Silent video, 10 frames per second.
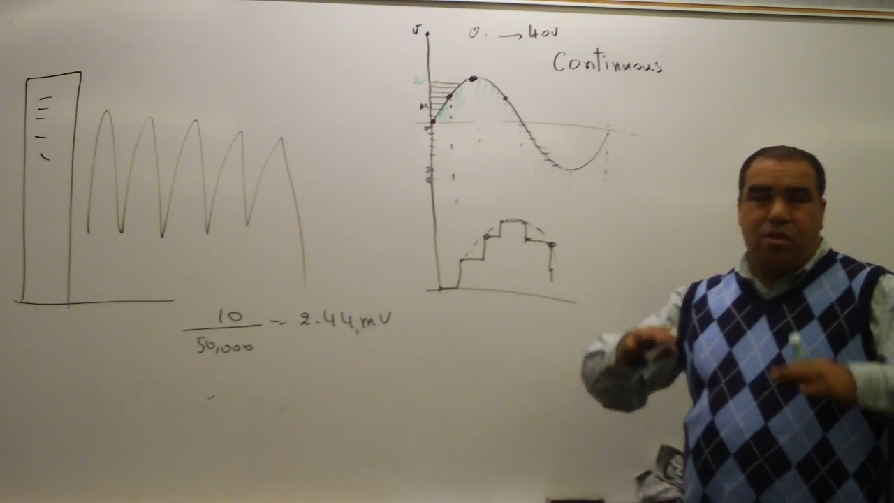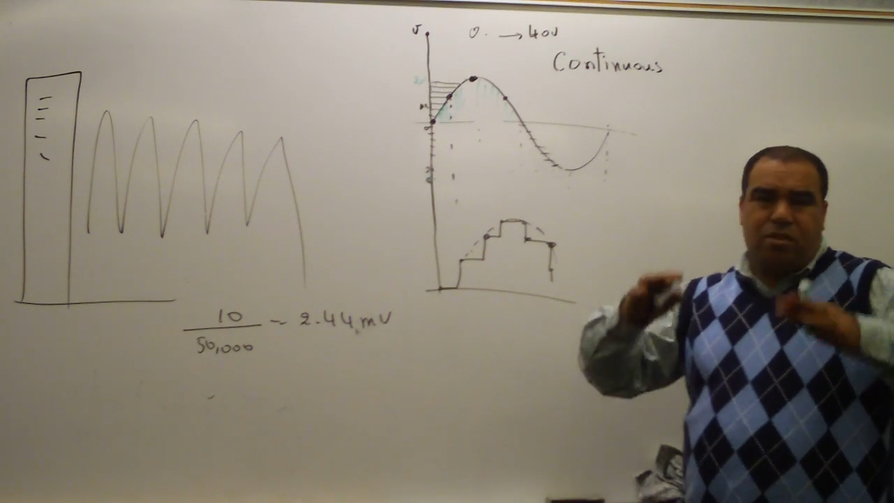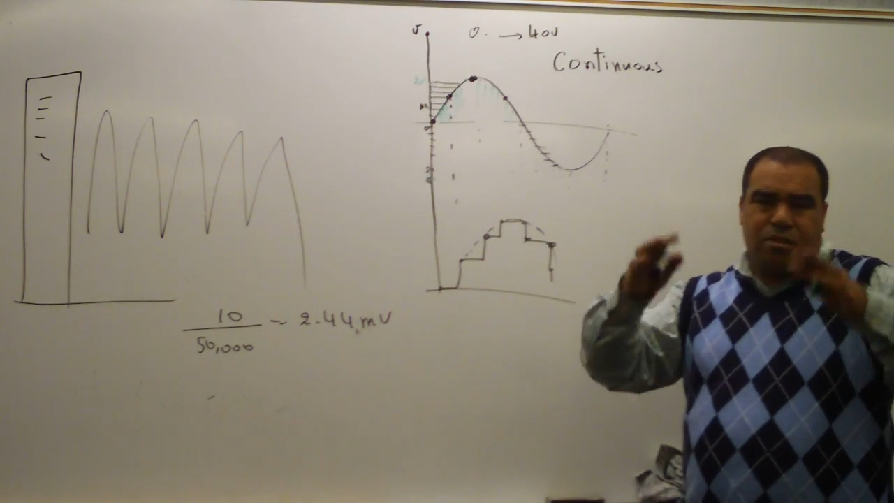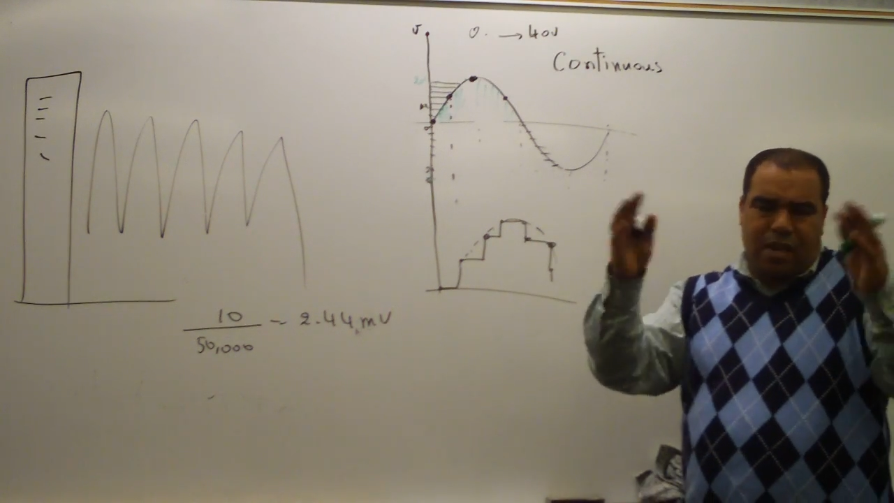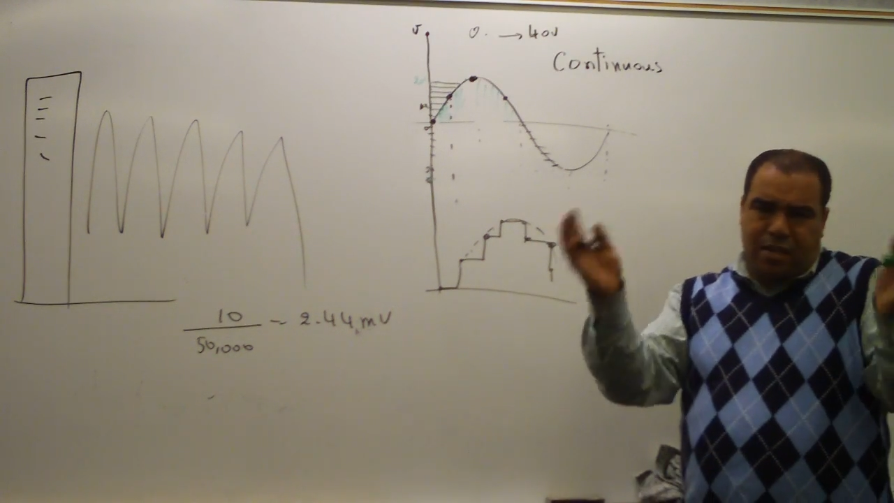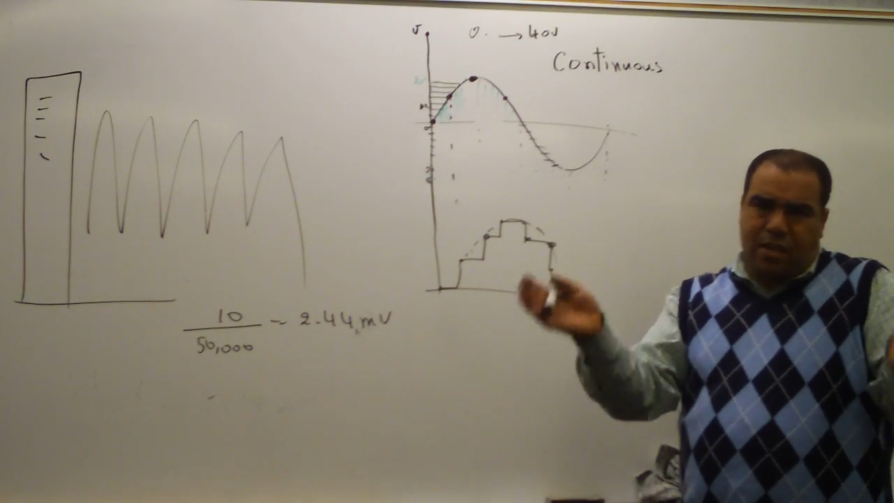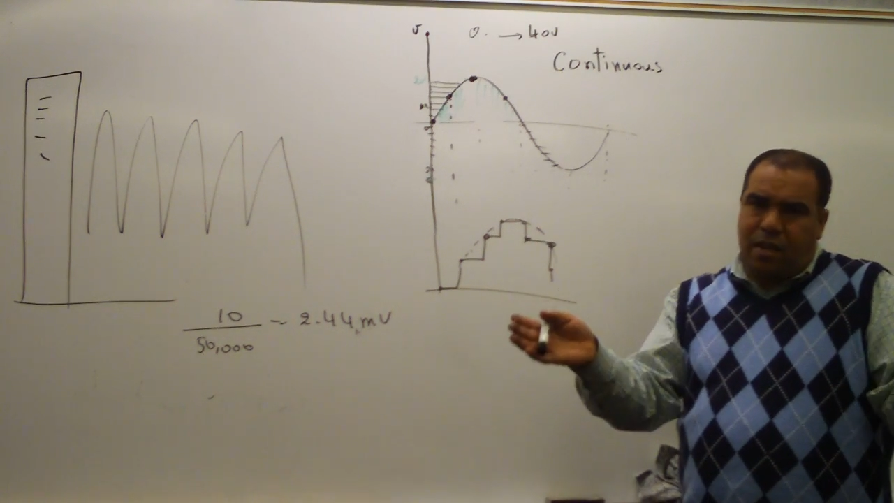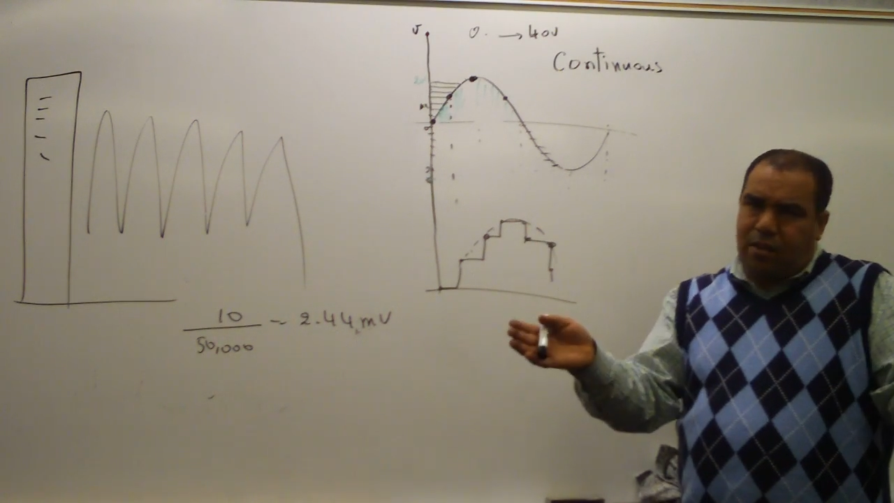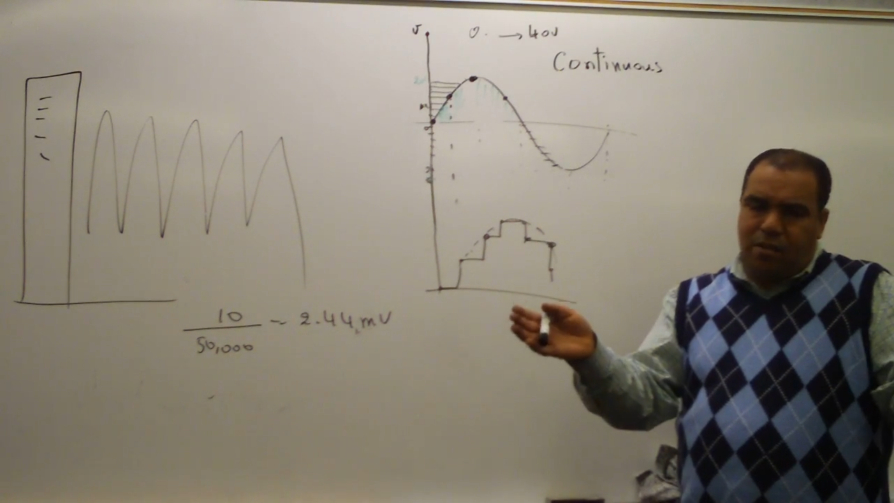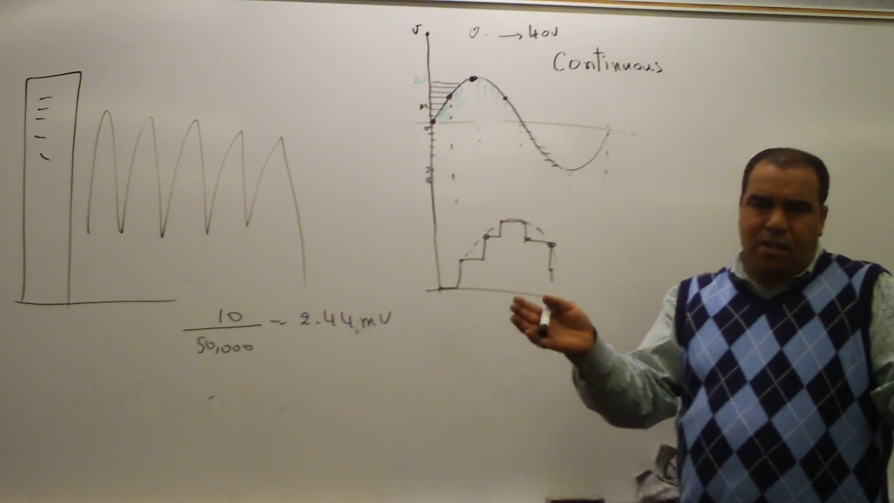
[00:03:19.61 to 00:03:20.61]
or other
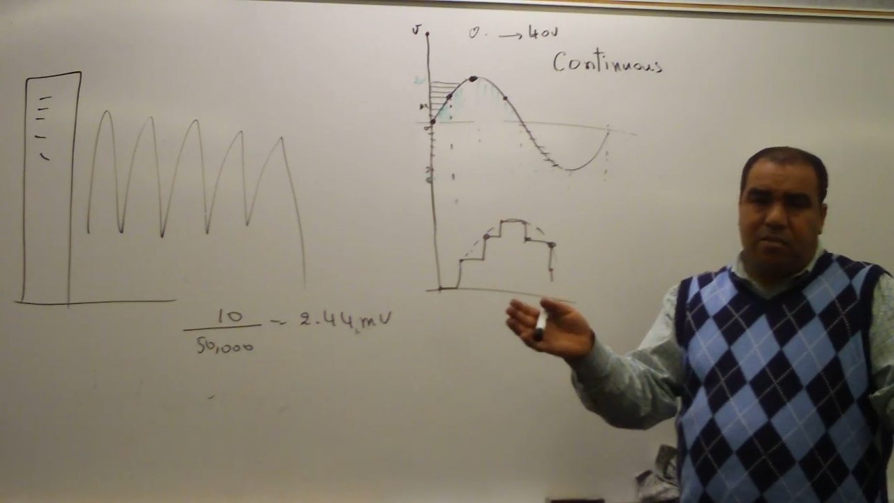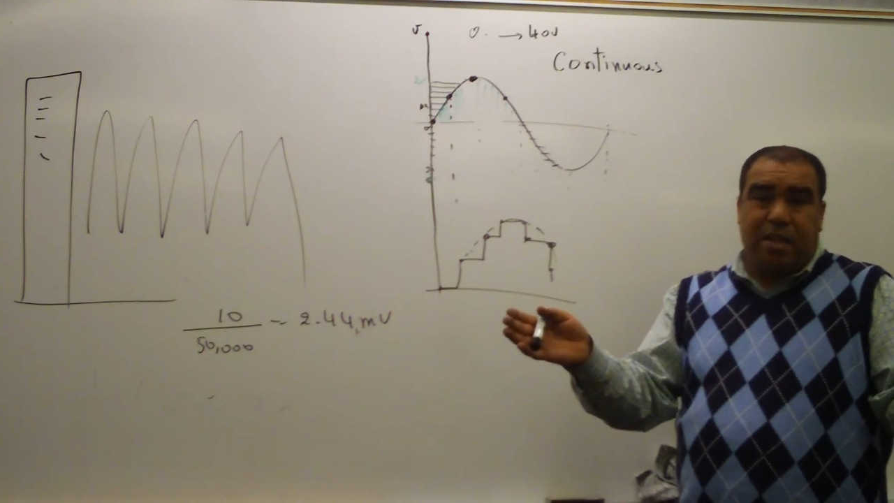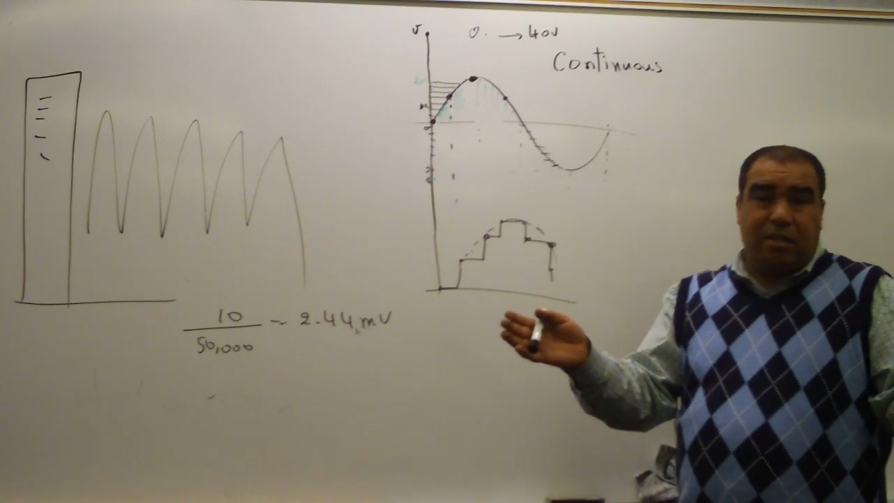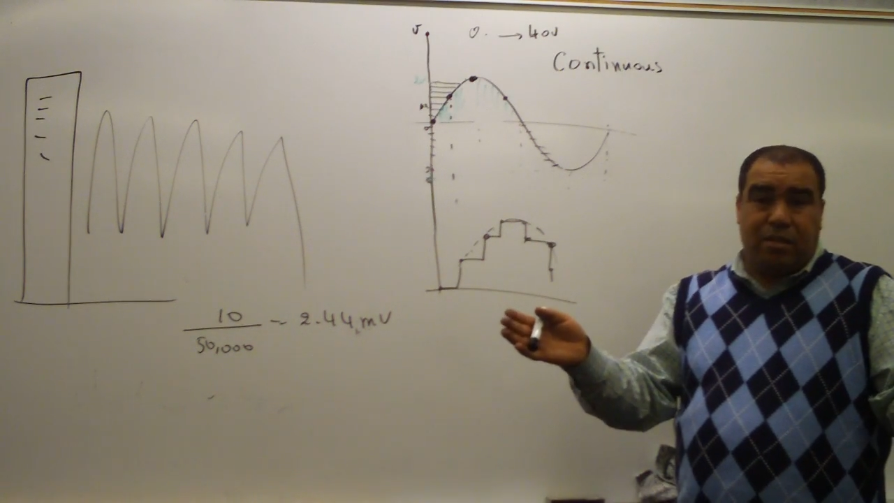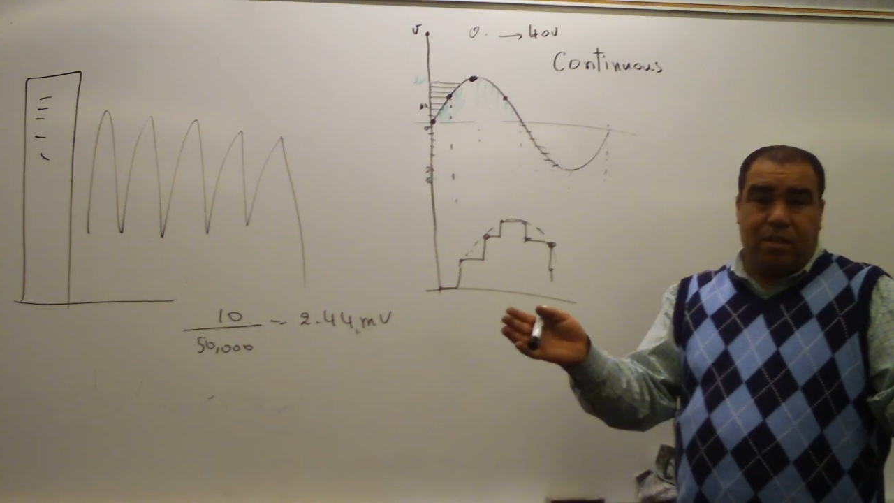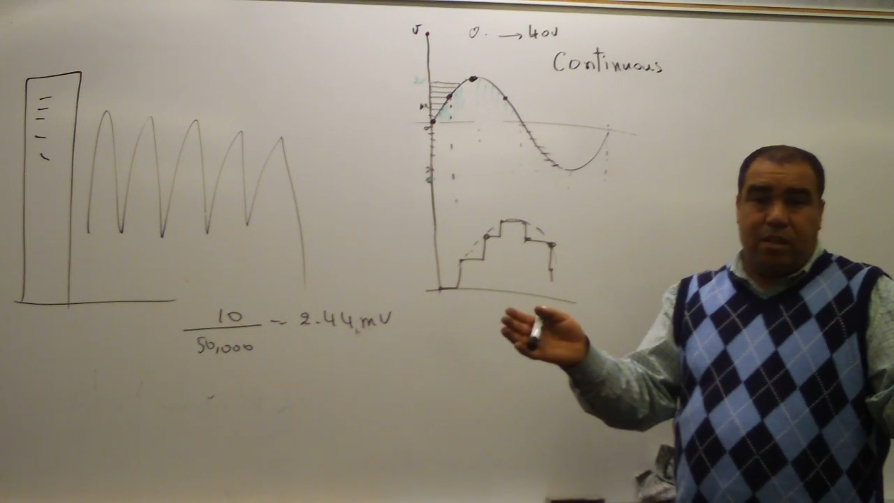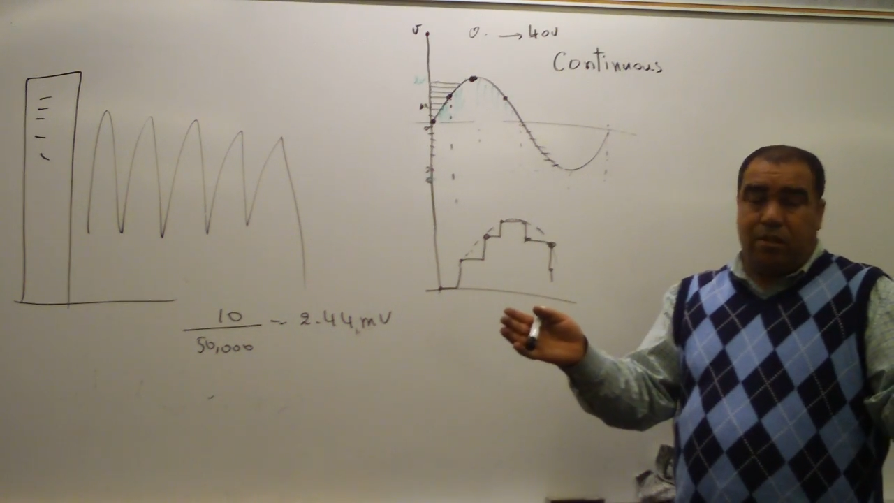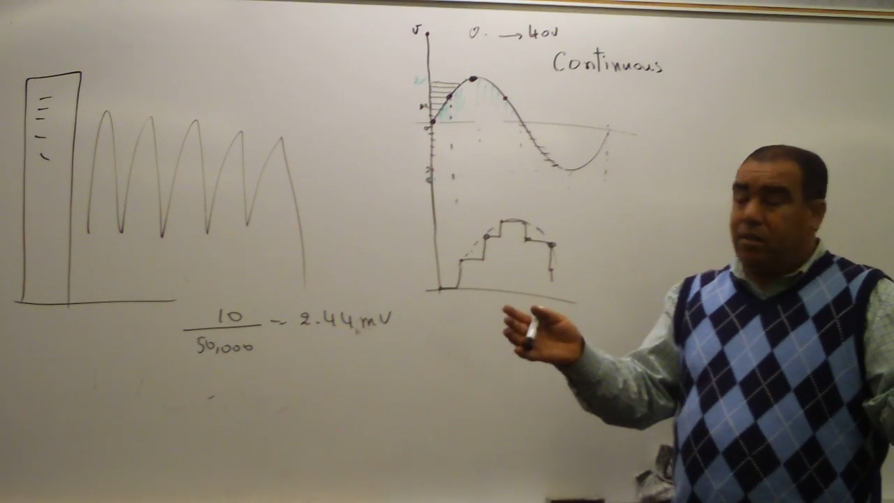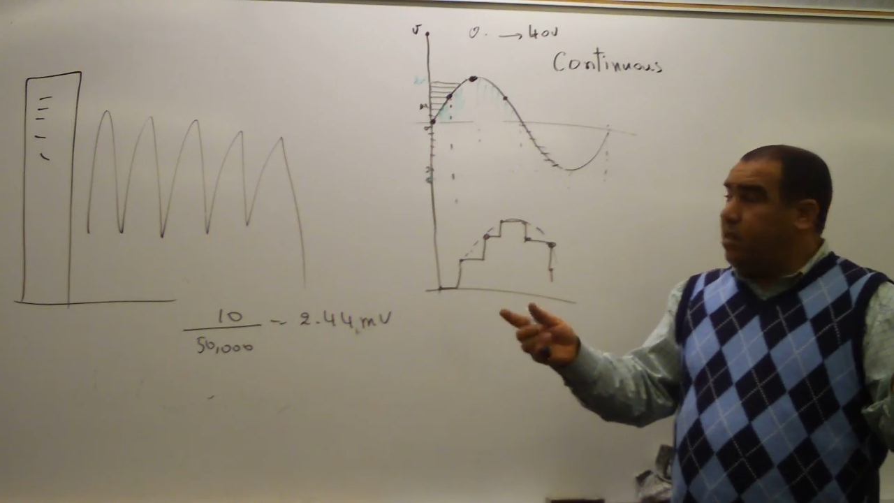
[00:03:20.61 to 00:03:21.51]
algorithm I don't know.